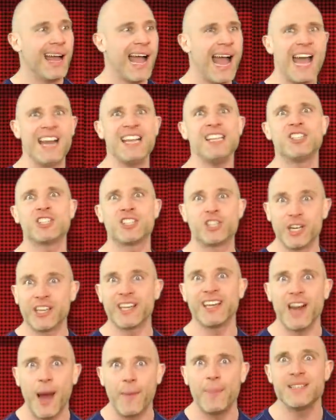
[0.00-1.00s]
and he
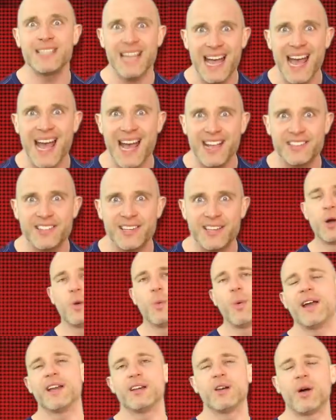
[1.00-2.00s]
stuck it up his ass. No,
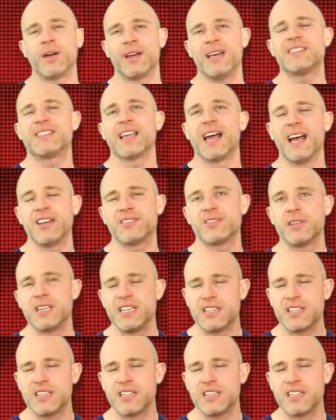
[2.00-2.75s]
wait, not his ass.